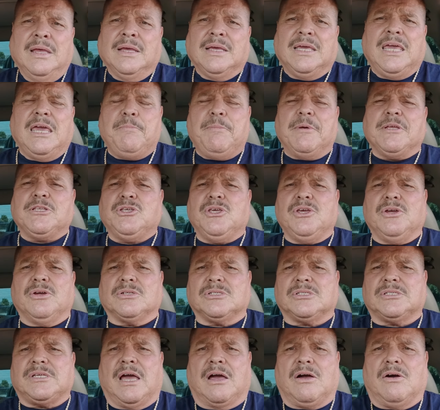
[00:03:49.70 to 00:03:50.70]
Keep it to
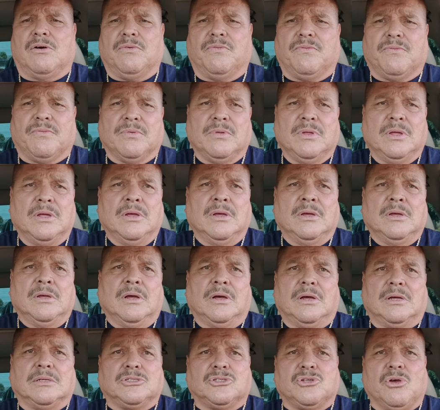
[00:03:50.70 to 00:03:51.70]
yourself
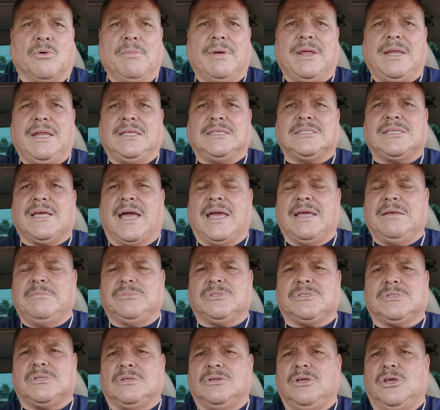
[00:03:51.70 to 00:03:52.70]
so many
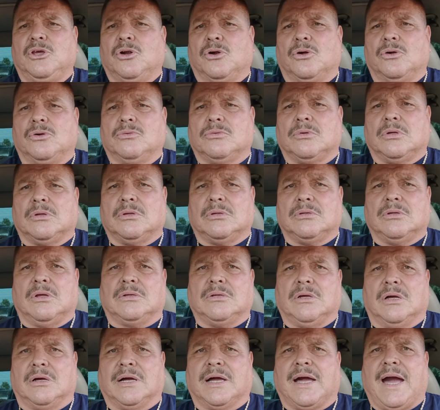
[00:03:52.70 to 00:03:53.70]
times, you know,
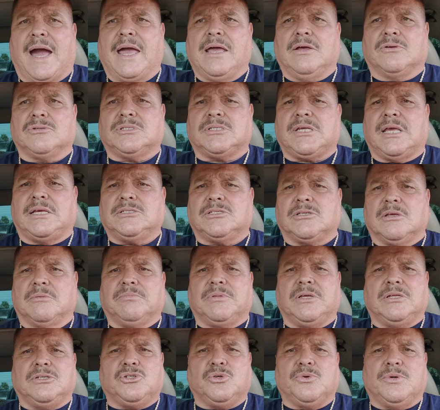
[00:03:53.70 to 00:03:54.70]
a guy will say
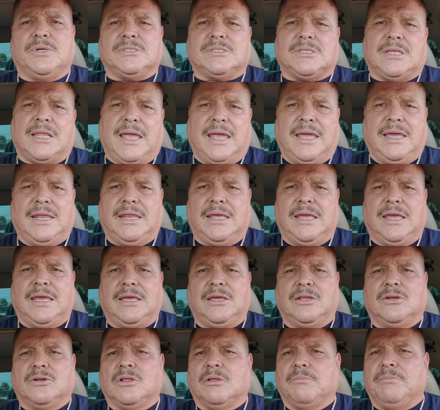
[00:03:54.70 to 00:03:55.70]
something to his lady,
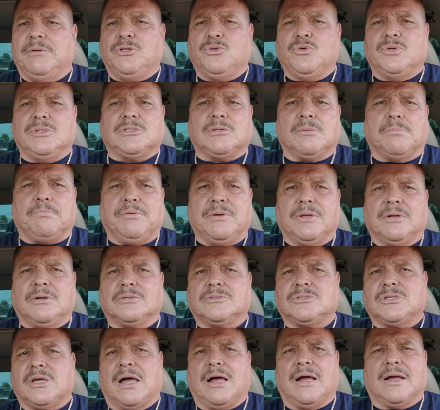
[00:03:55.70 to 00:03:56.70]
you know, they'll be doing some pillow
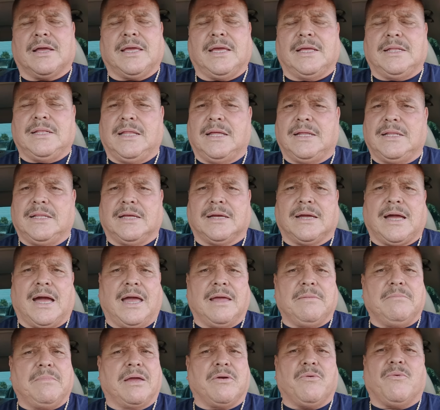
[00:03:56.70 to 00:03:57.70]
talk, and then the
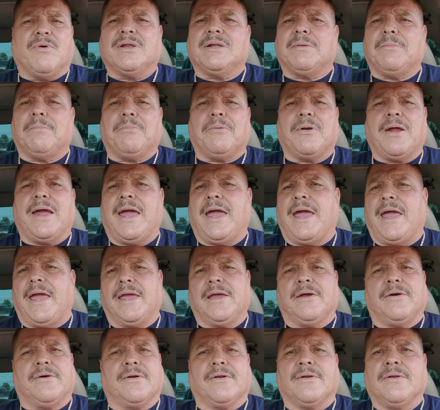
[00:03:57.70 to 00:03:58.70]
guy might want to
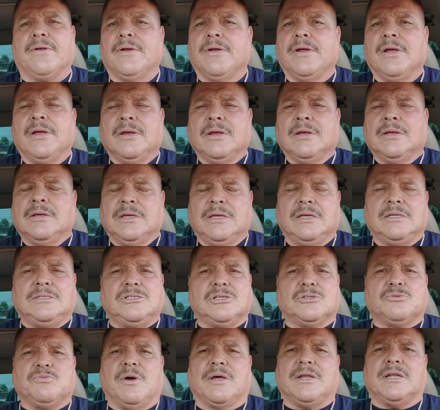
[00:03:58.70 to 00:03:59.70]
brag or he
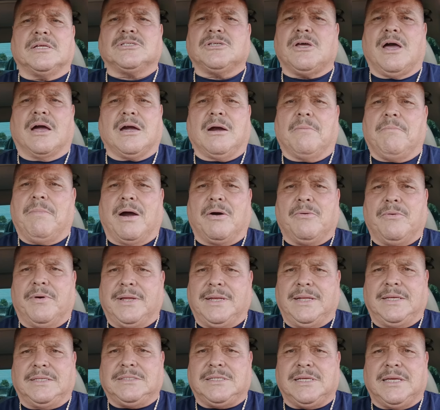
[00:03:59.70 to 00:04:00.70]
just want to talk about what
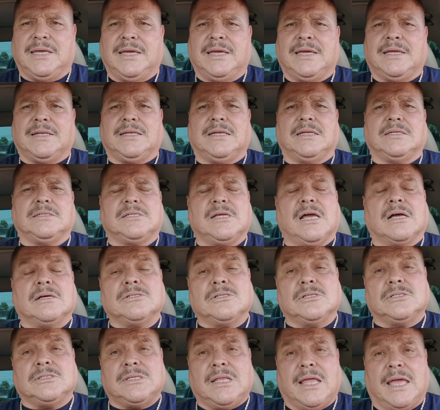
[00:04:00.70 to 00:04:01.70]
he did, tells
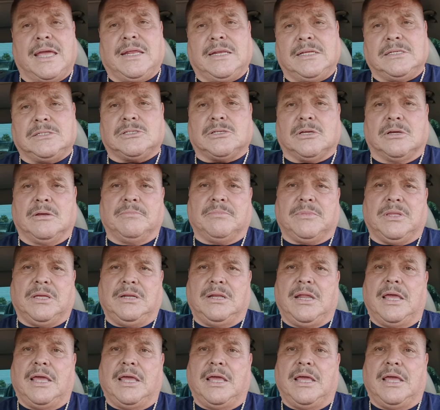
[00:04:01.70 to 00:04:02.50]
his lady something.